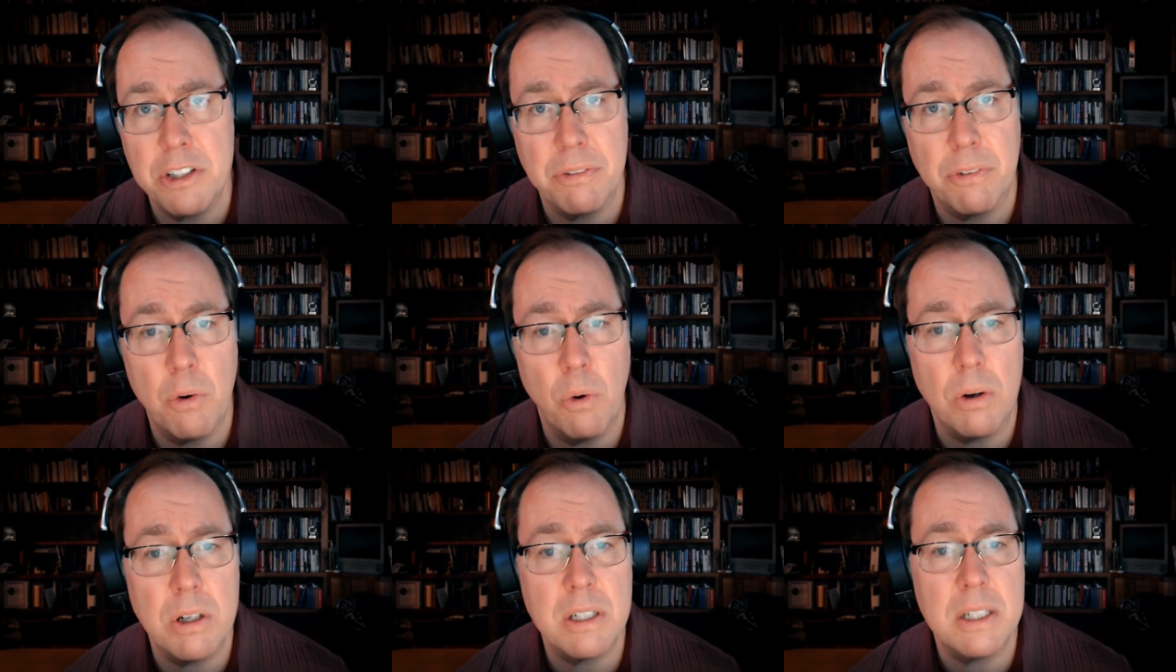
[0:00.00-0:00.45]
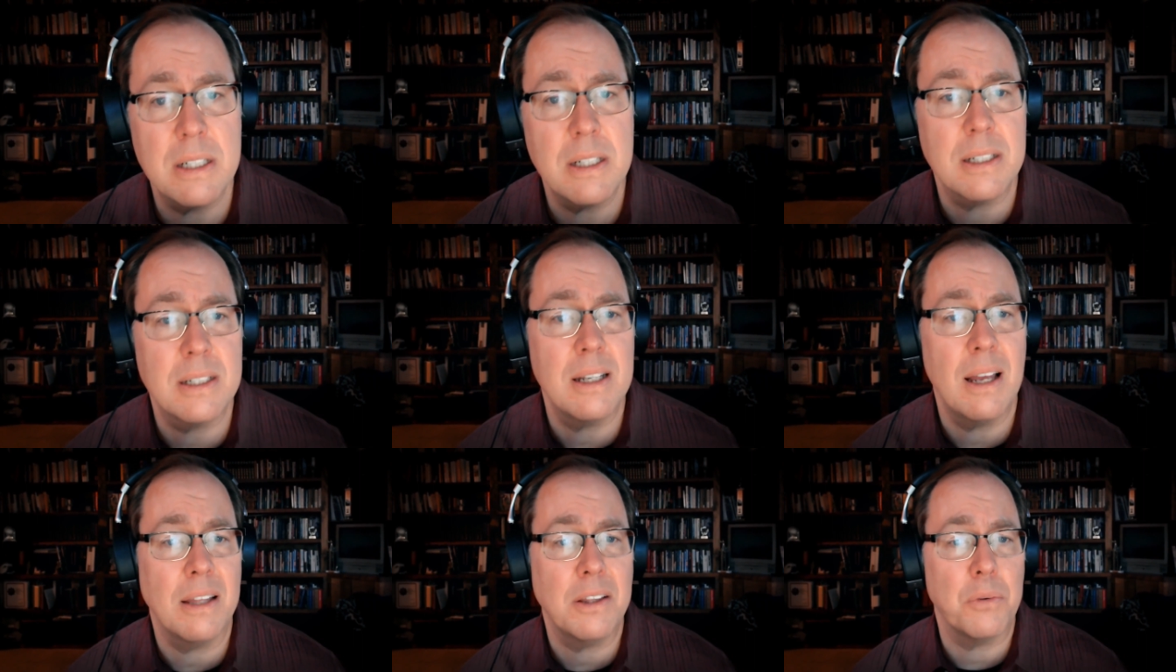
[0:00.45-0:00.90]
Of course, this
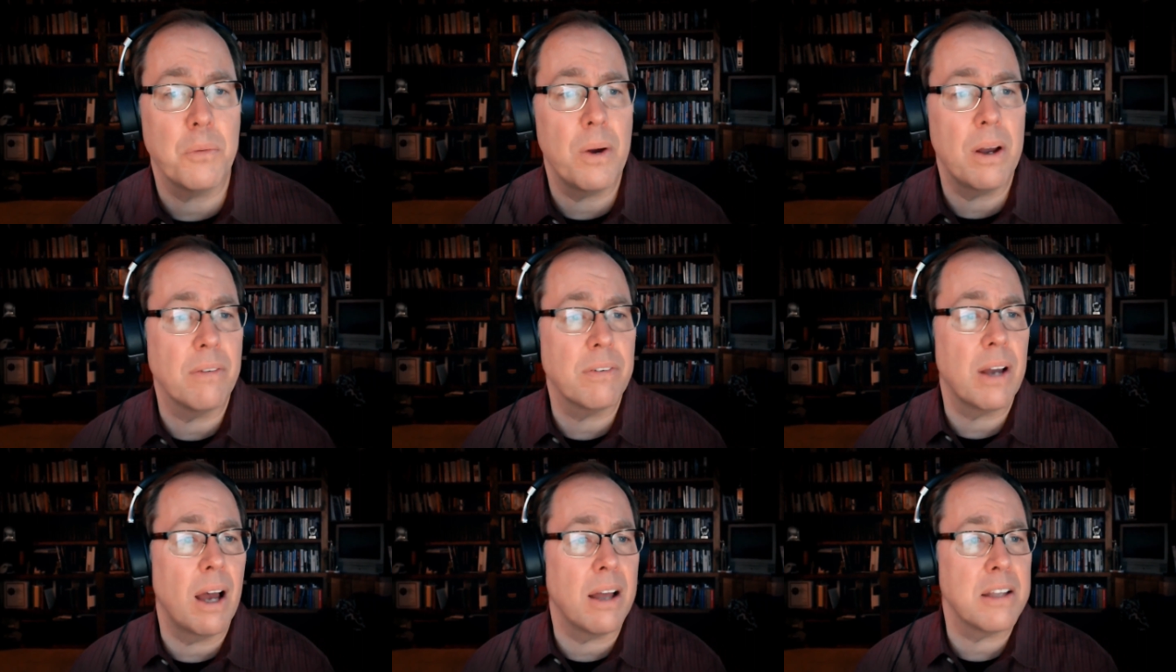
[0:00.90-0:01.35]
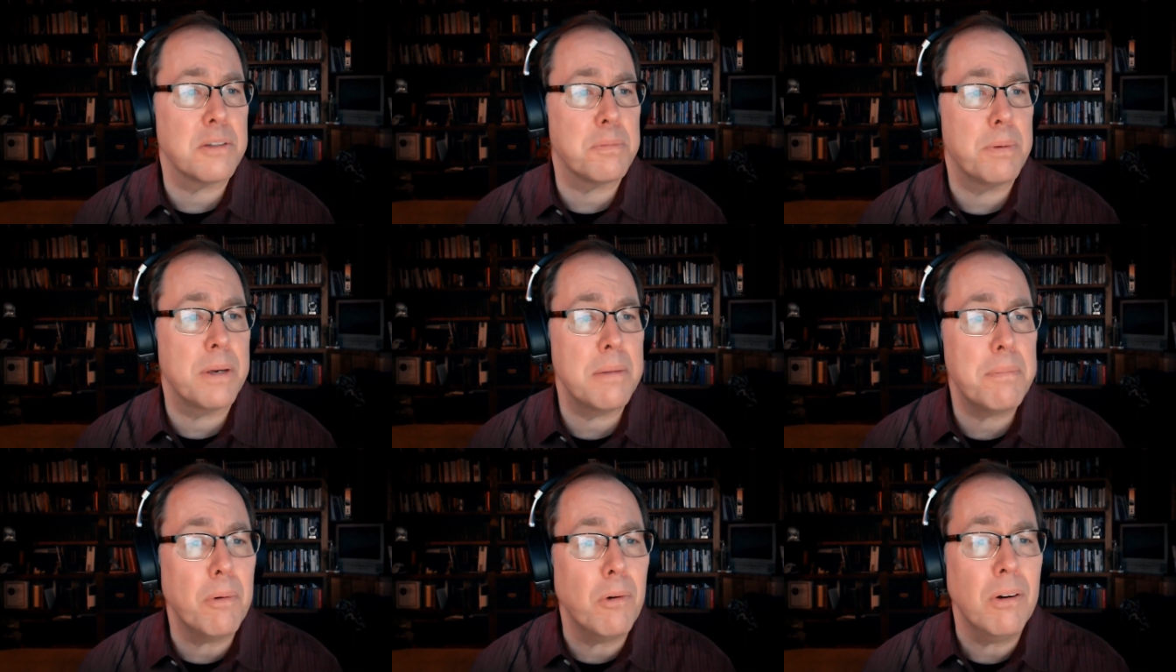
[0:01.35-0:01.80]
is not the way of God's
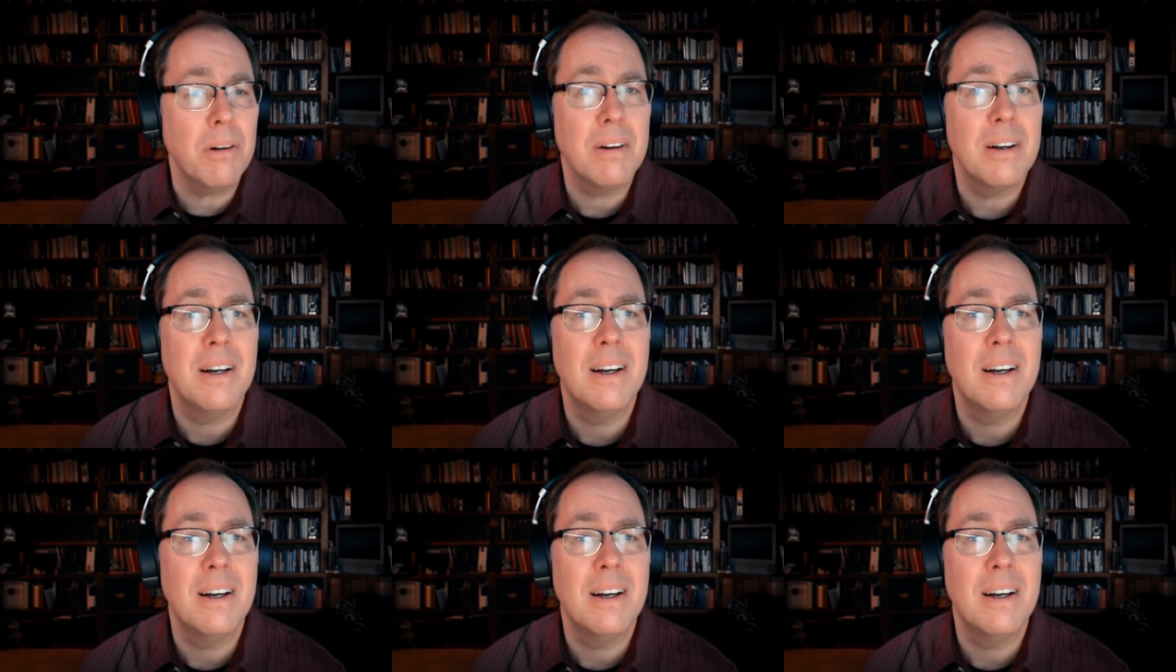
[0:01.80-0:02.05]
people,